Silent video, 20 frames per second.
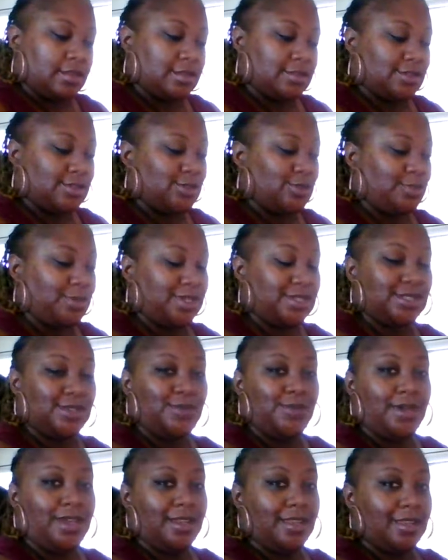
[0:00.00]
Too busy
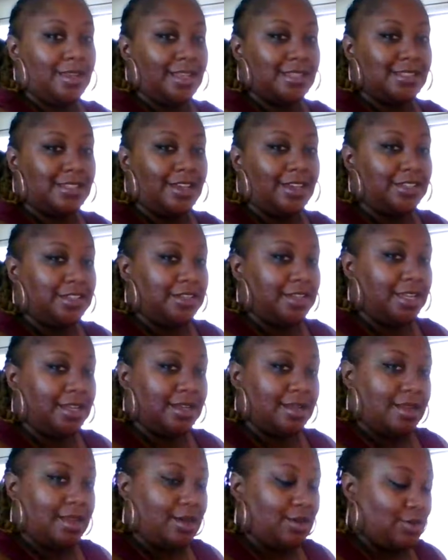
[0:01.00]
winning. That's all you need
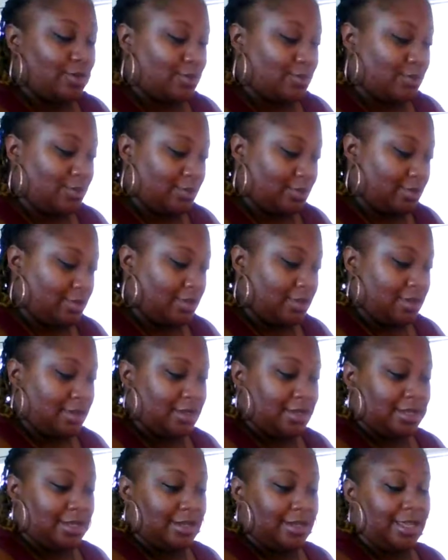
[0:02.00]
to know.
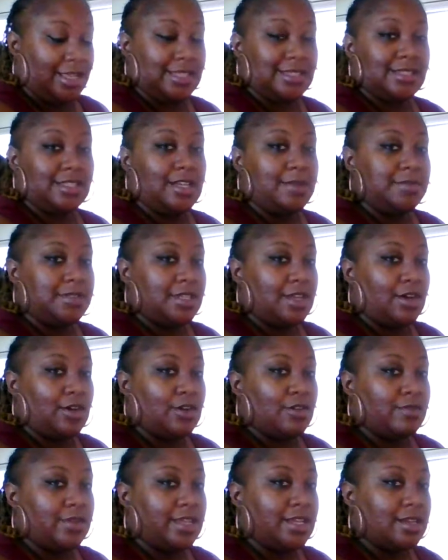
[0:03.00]
That sums the
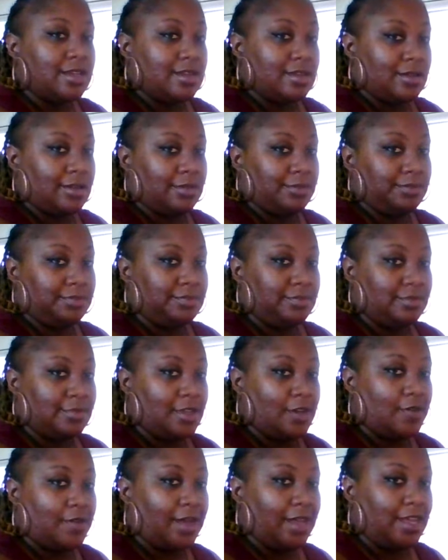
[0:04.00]
whole reading up.
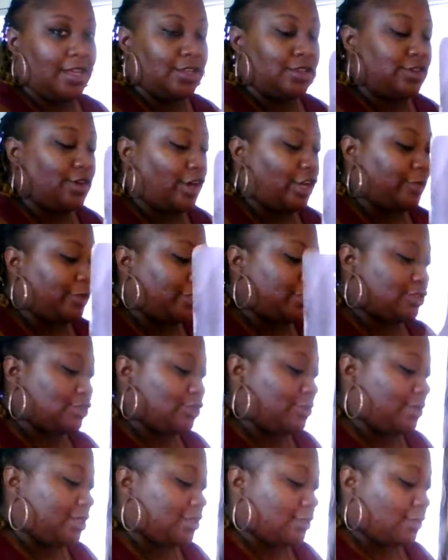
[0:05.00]
Okay, you're going to be too
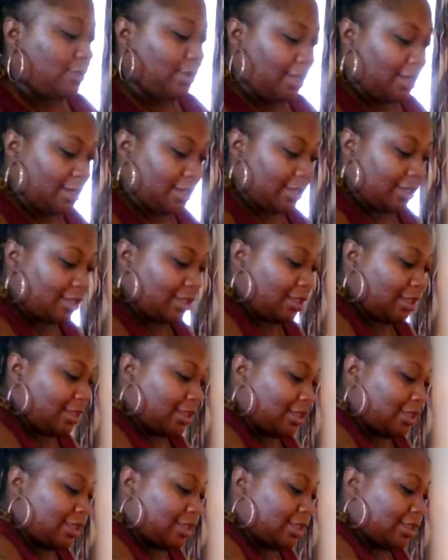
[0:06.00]
busy winning.
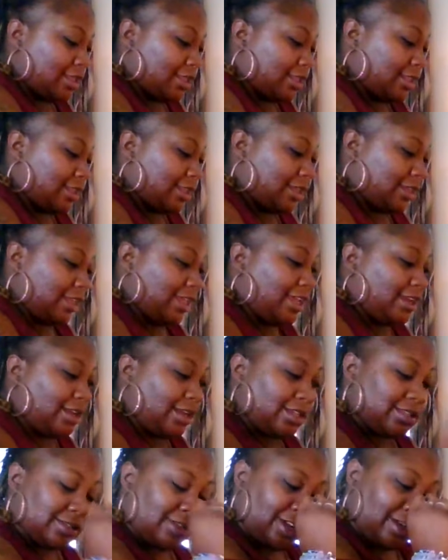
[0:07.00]
Again,
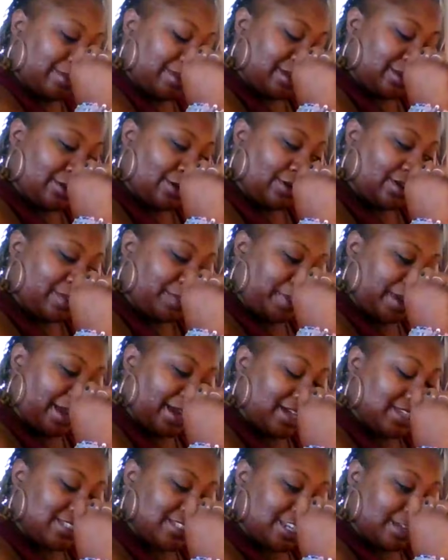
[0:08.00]
there's going to be no
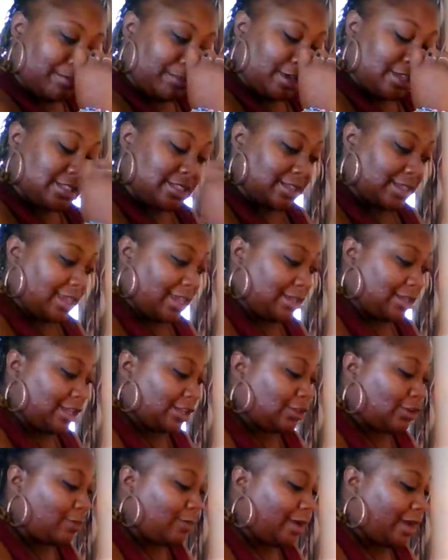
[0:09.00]
comparison. I'm also getting
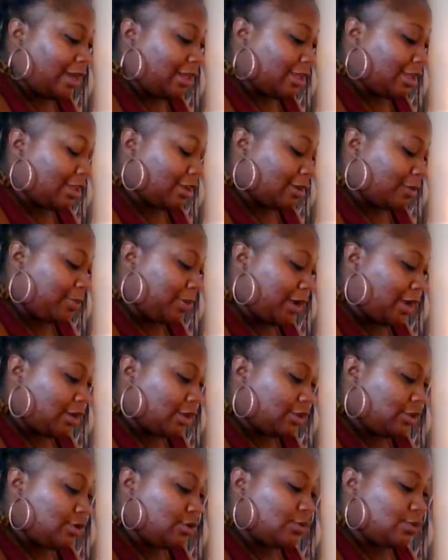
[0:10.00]
that nobody can compare to
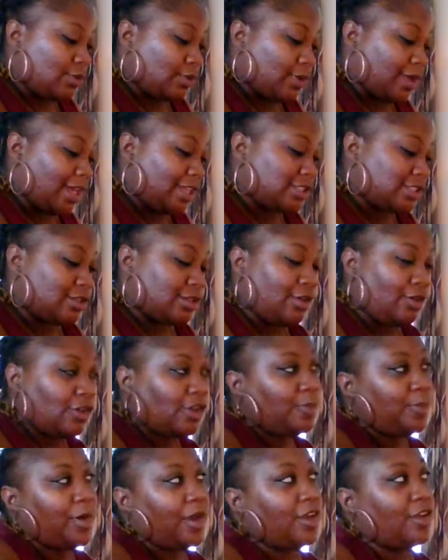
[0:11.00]
you. Okay, so don't
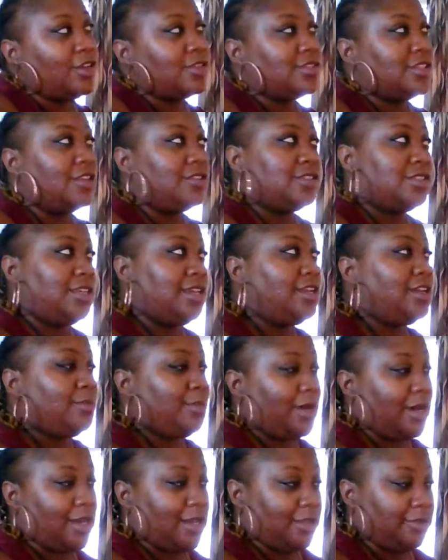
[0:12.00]
compare yourself to
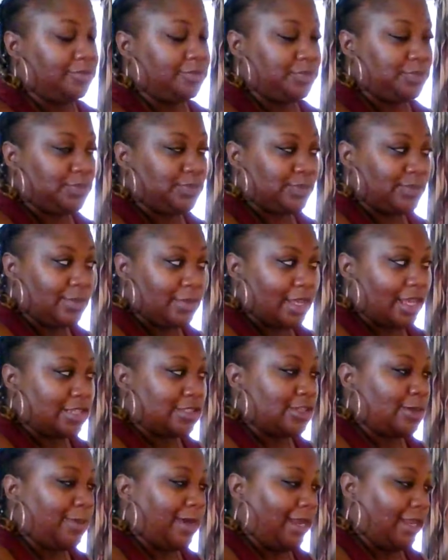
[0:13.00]
anybody. Because
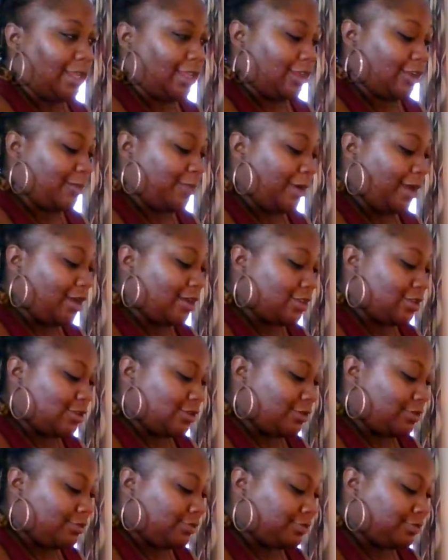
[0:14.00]
nobody can compare to you.